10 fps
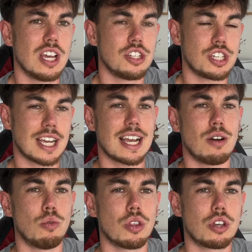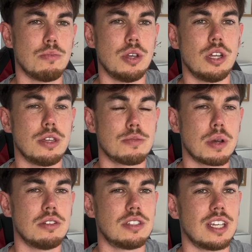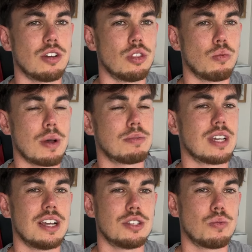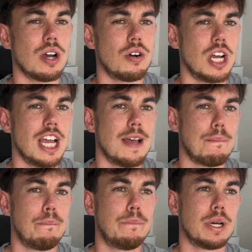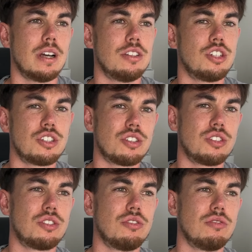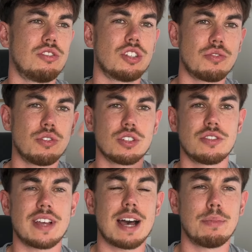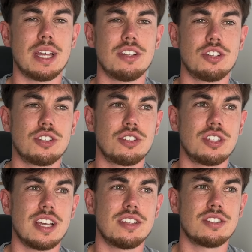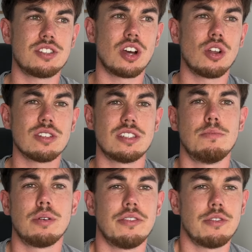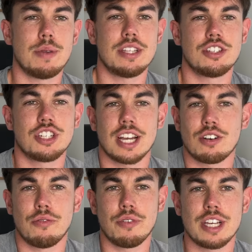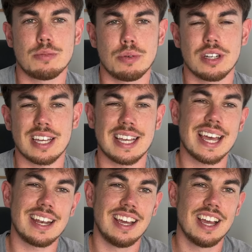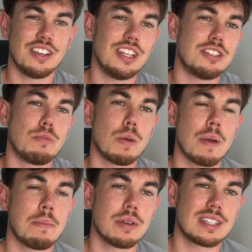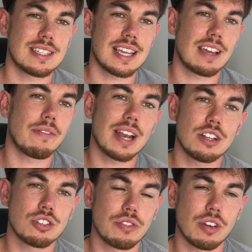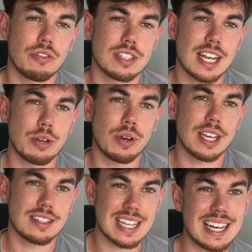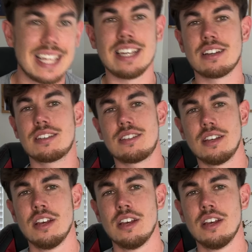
check out what the community is posting on the website as well. But just force of habit, it's a lot simpler for me to check on Facebook. Again, you need to be a member to take advantage of the offers anyway, because it links